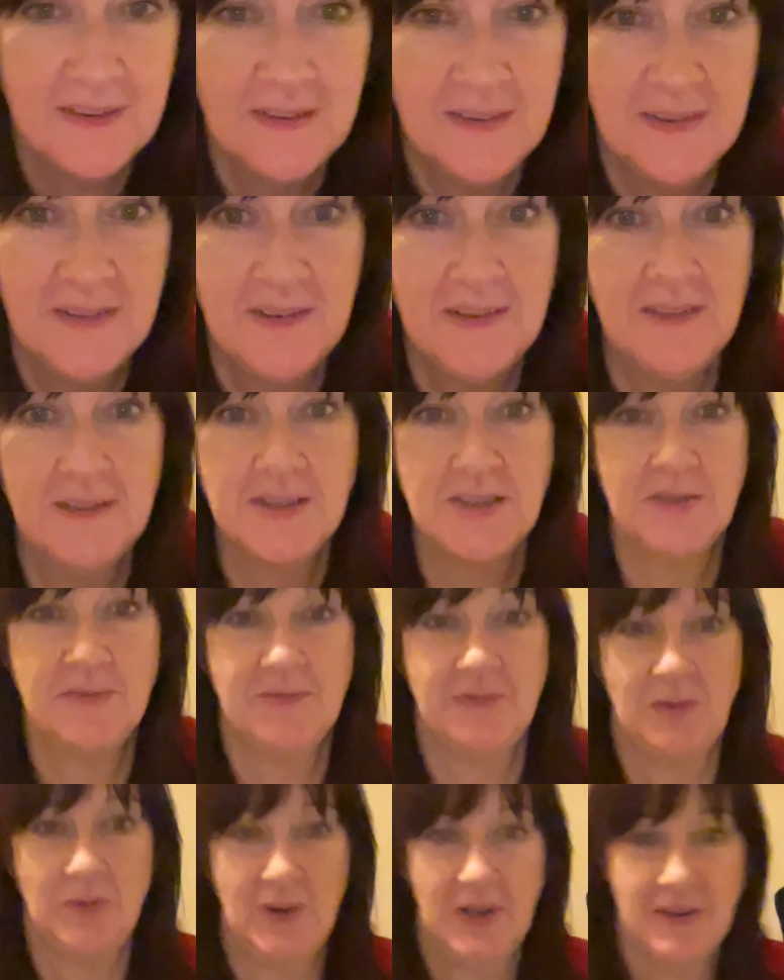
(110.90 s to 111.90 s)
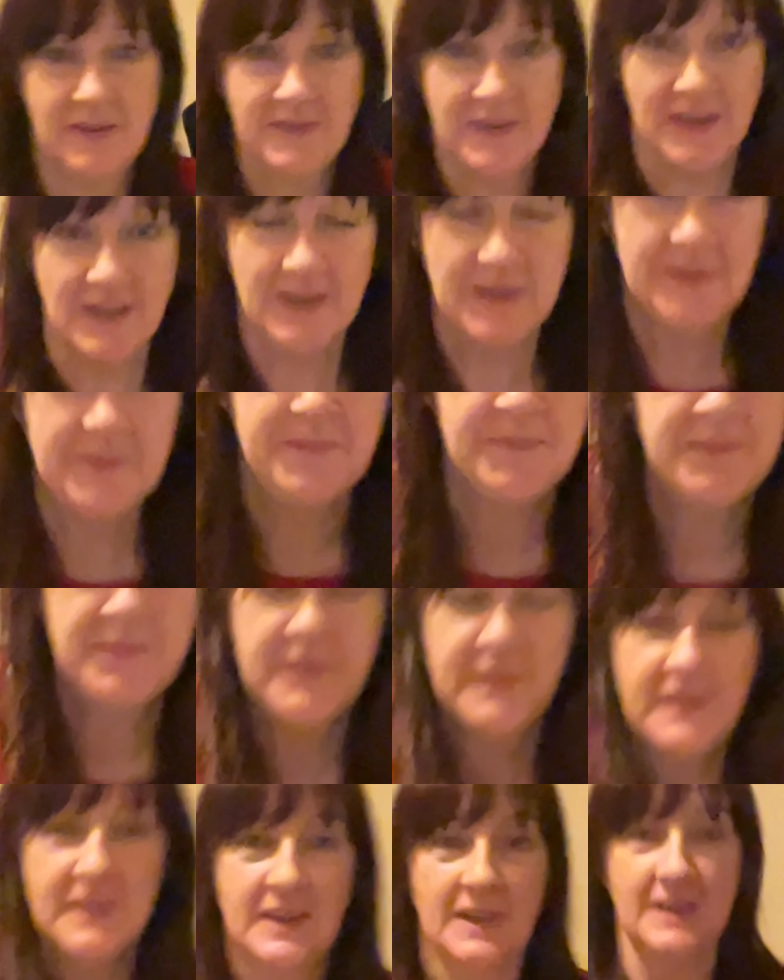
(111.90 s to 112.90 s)
Oh, don't fall over.
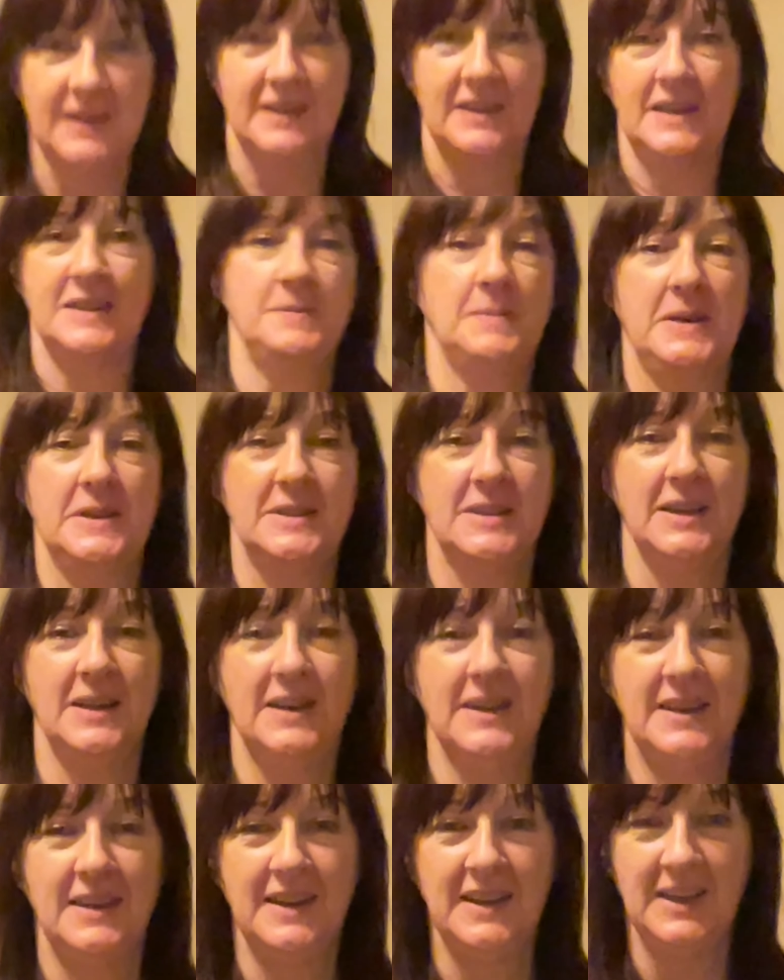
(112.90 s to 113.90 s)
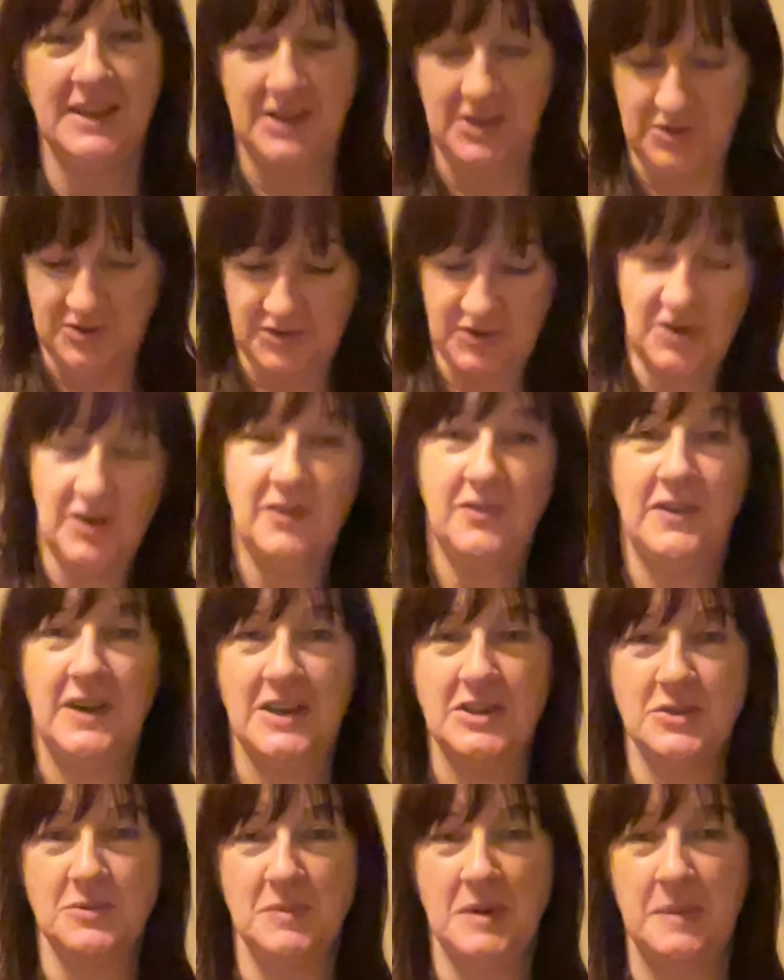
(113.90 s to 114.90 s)
That's better. You just got a
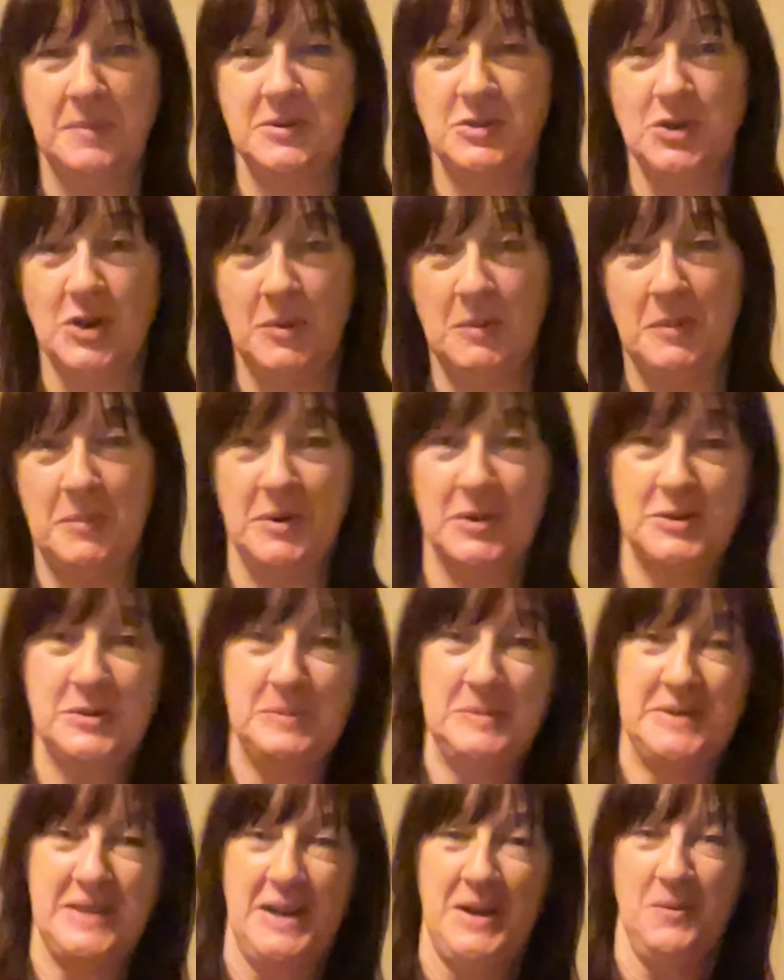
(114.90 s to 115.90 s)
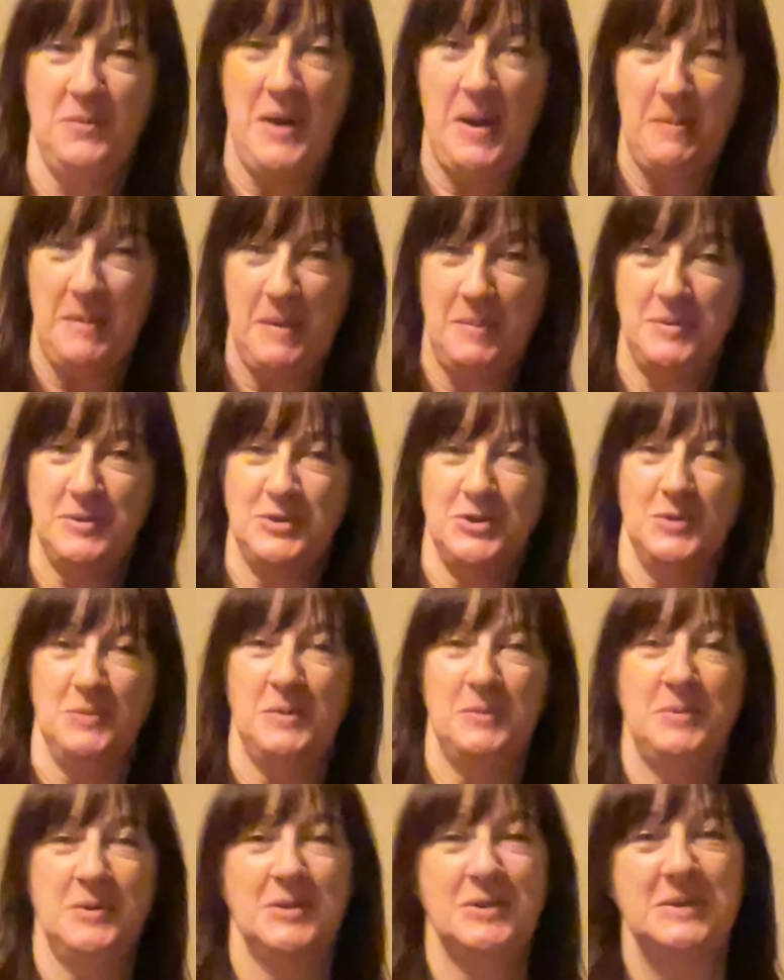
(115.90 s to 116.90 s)
flash of my pyjama bottoms then. I'm wearing my pyjama
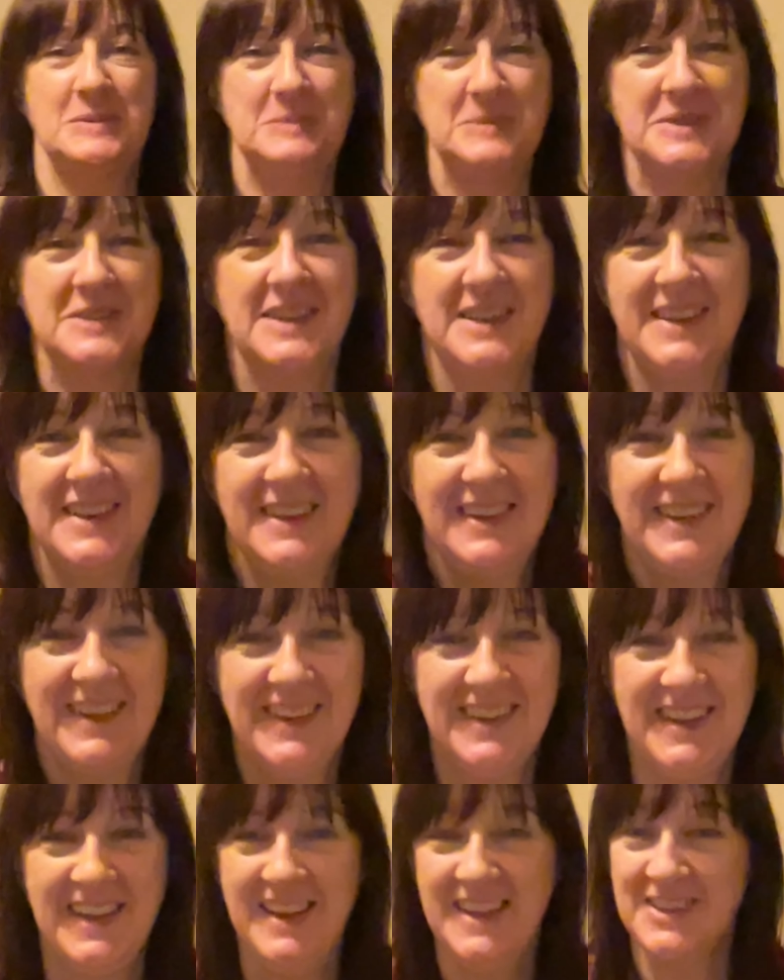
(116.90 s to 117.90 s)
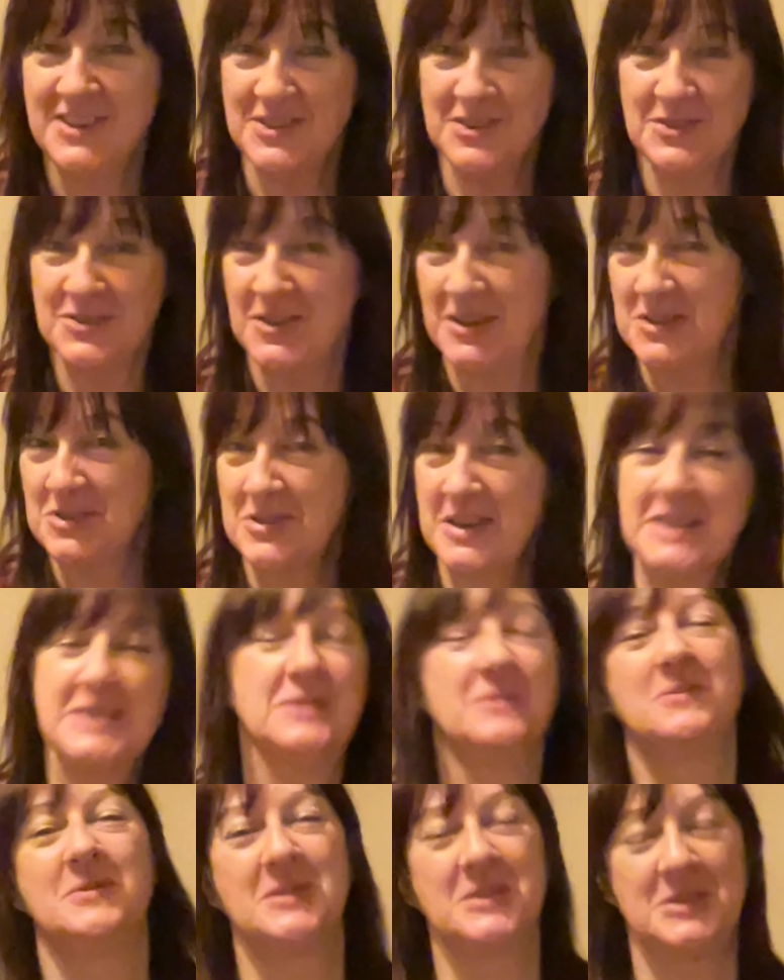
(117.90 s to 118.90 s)
bottoms. Just sort of dress
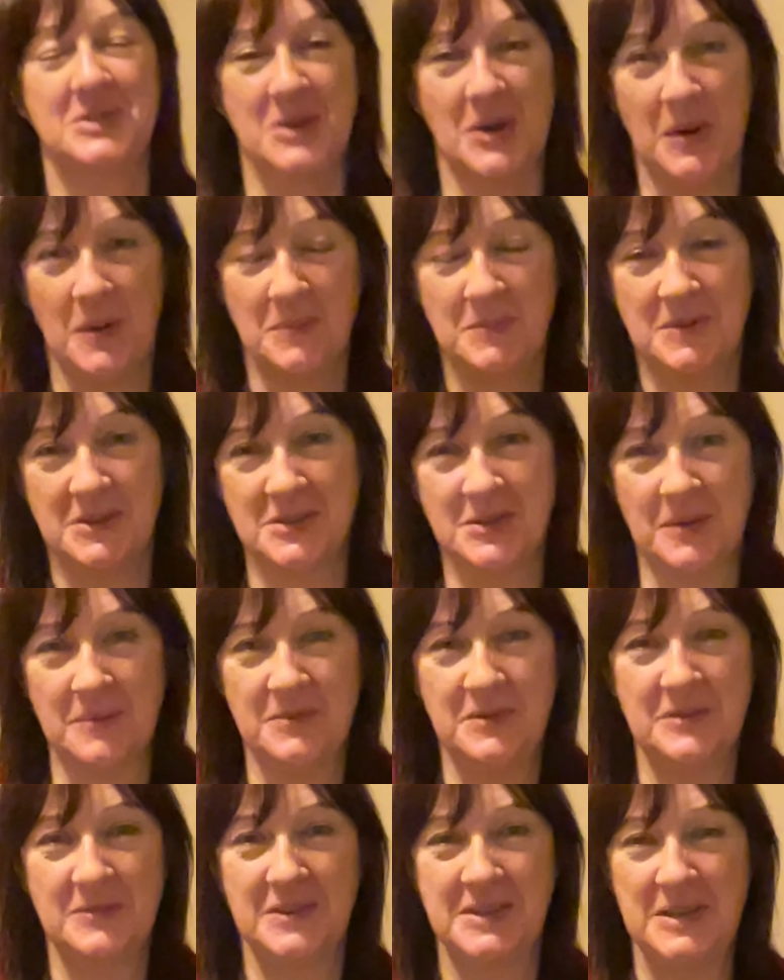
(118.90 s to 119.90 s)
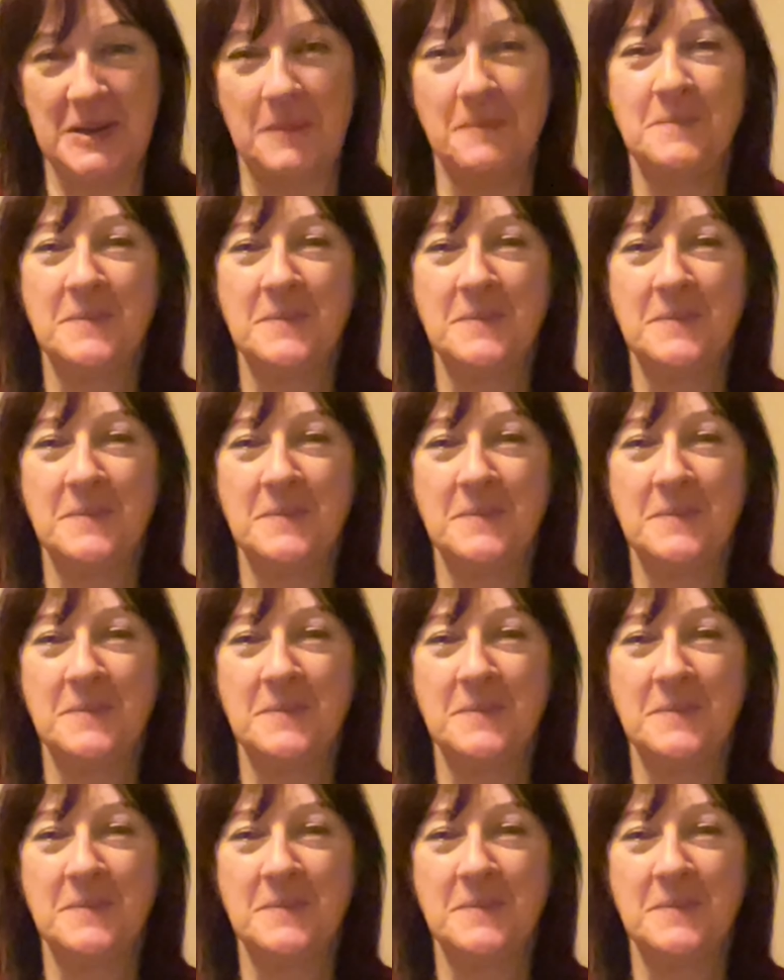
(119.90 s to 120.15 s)
up for the top for the video.